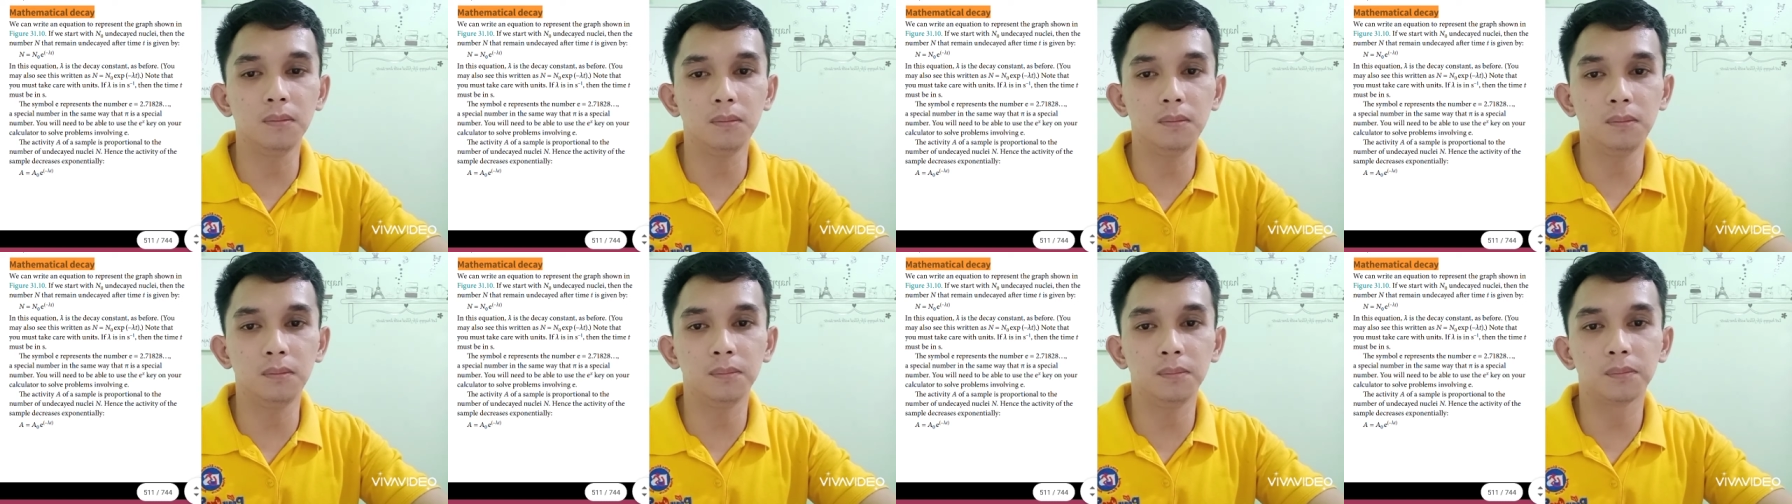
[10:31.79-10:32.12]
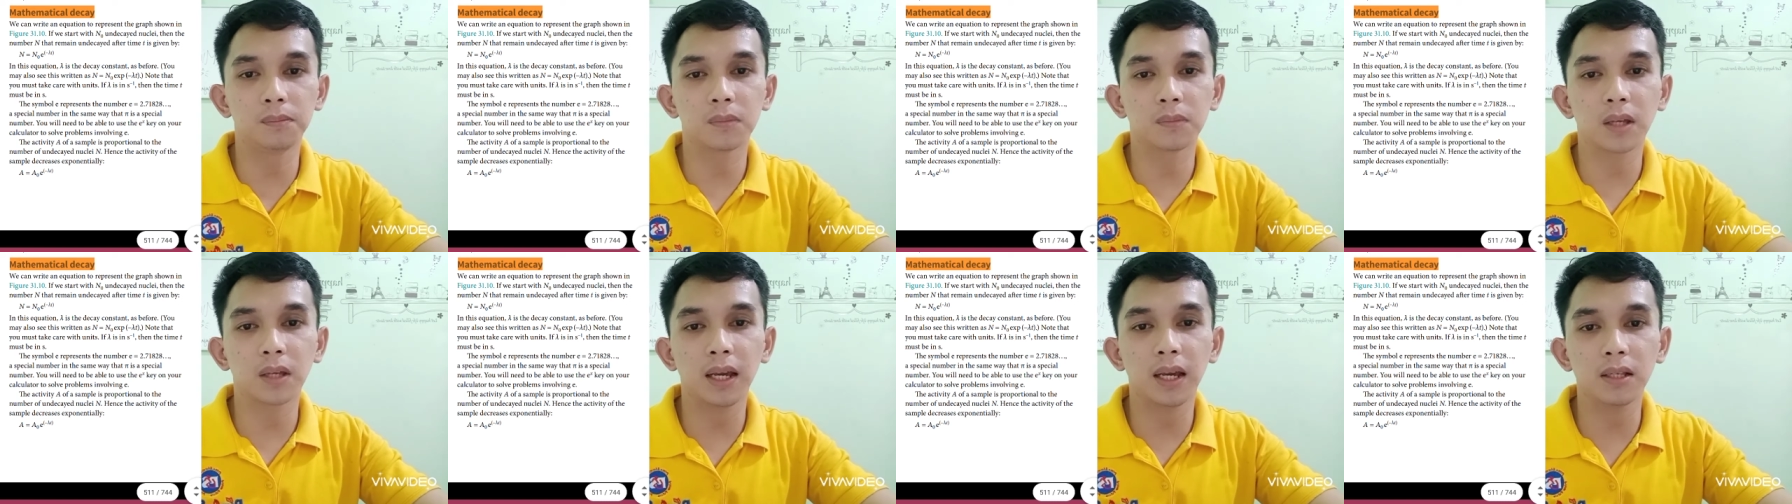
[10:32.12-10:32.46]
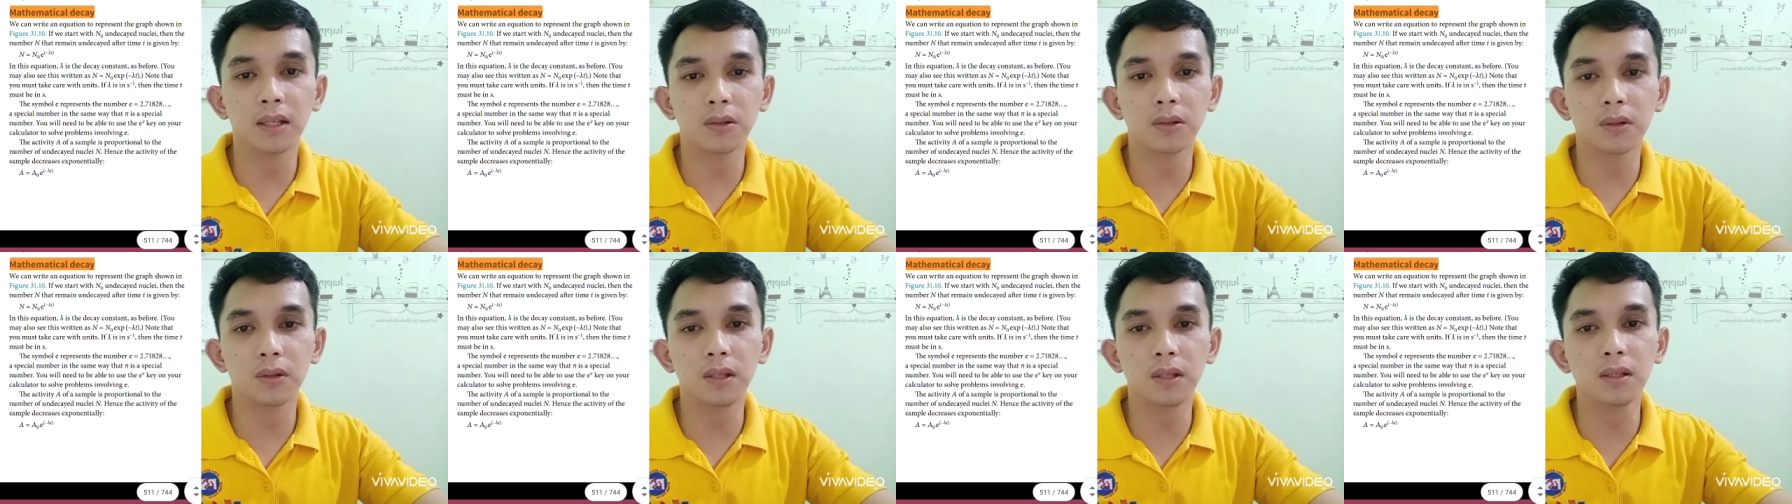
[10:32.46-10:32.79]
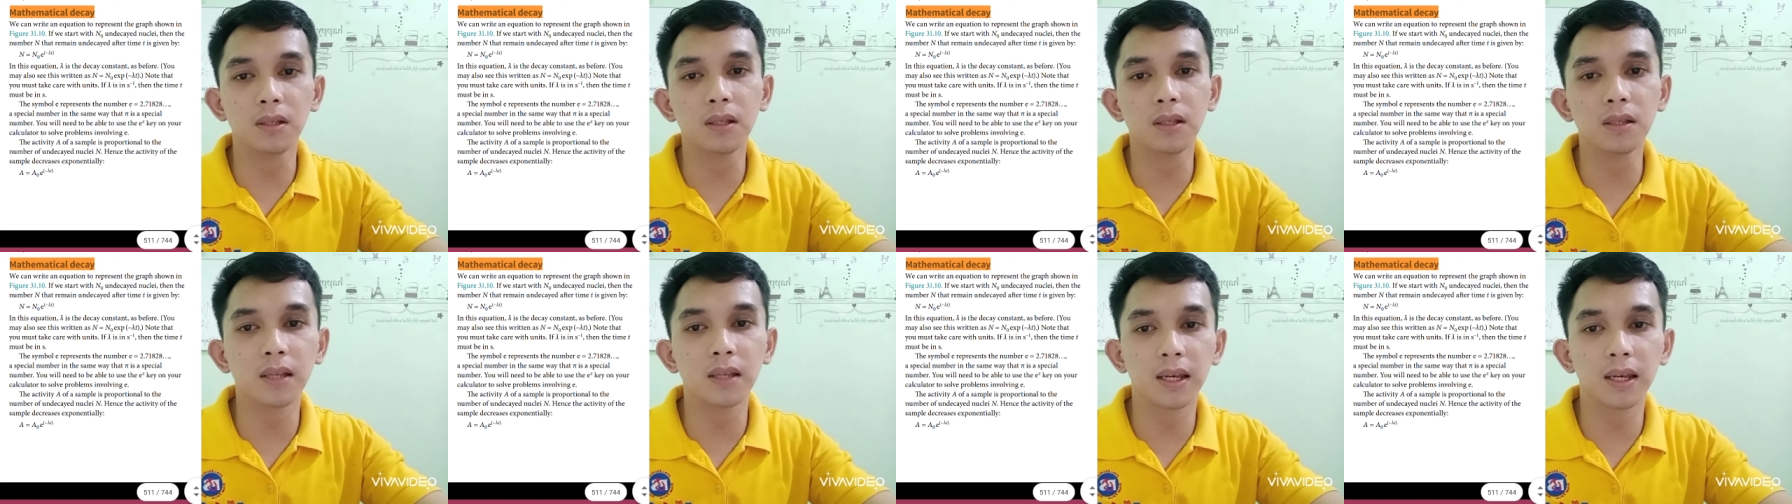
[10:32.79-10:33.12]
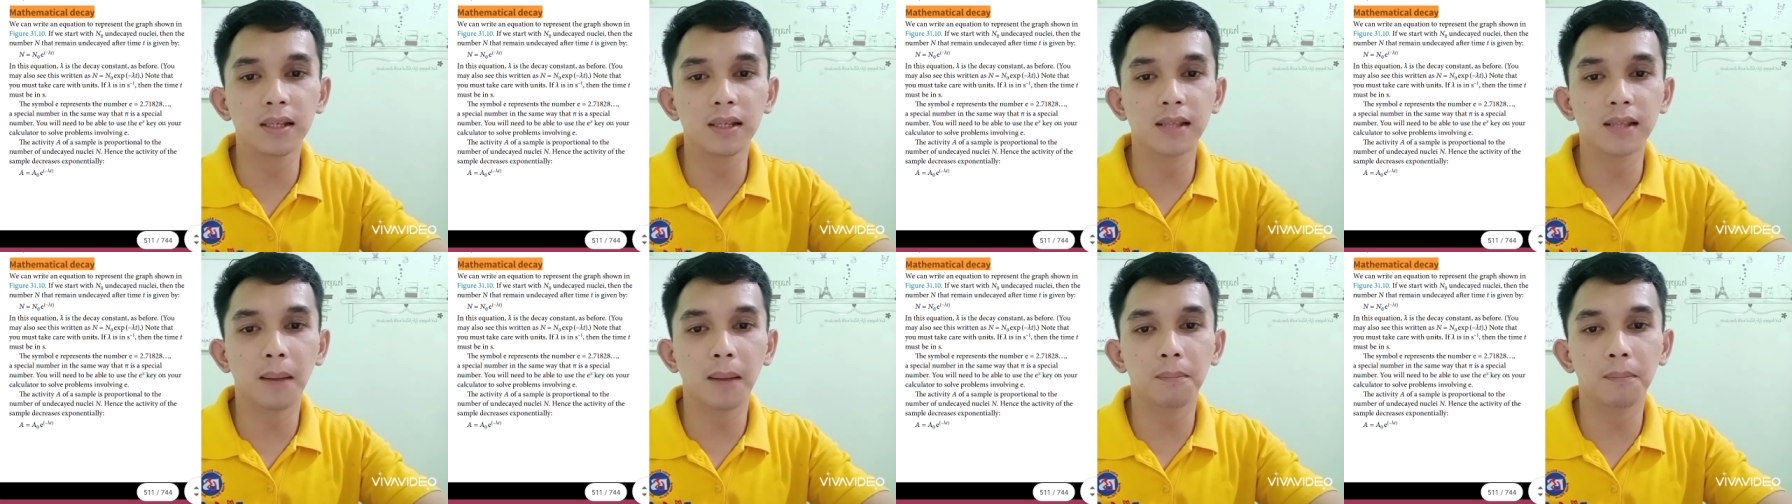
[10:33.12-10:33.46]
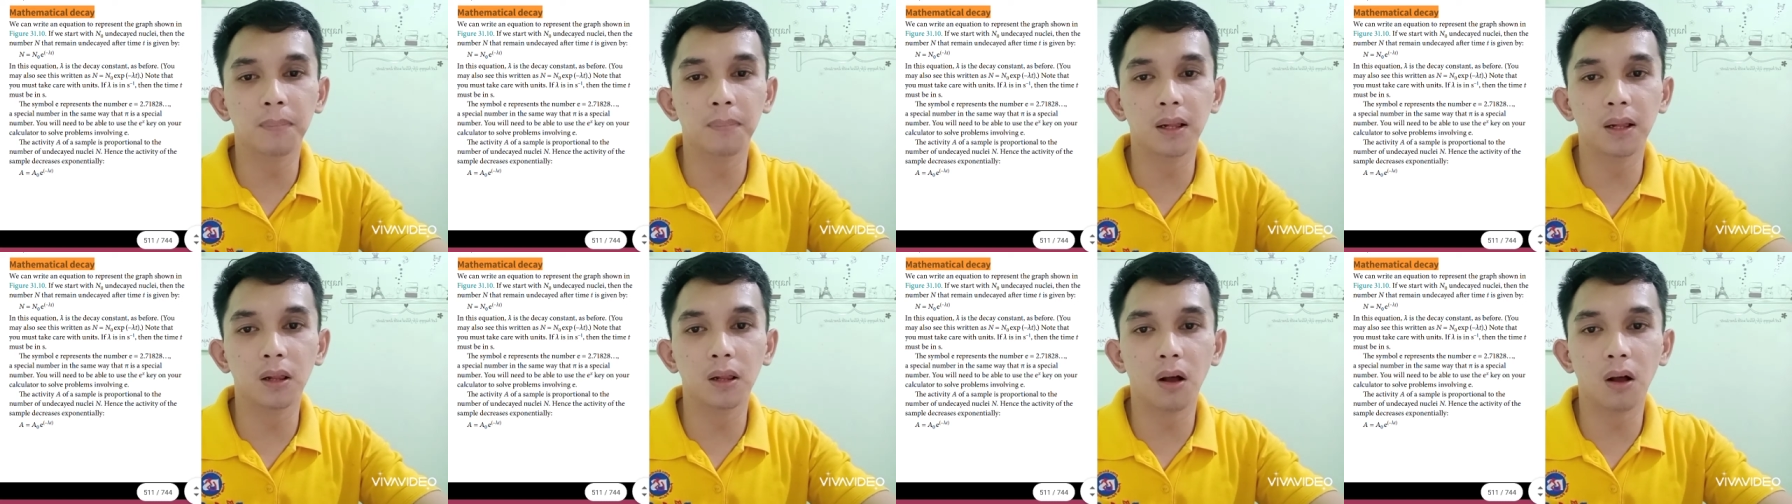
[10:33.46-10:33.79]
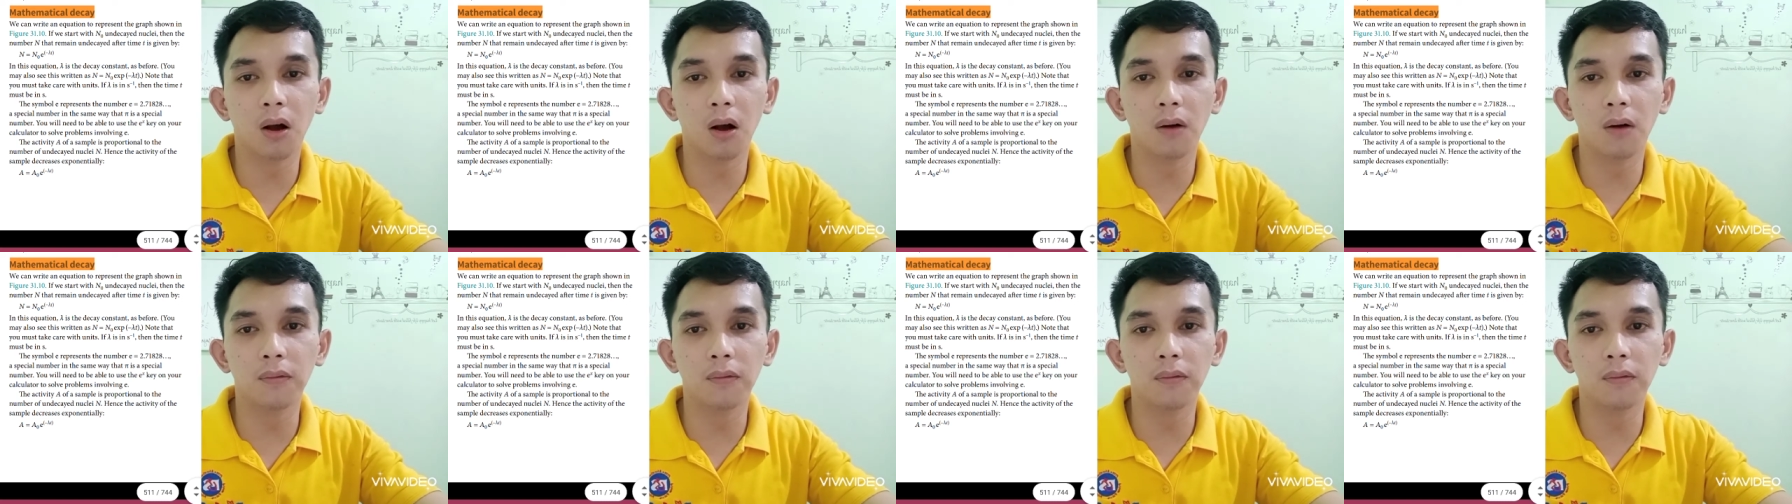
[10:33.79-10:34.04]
Okay, so this is the example of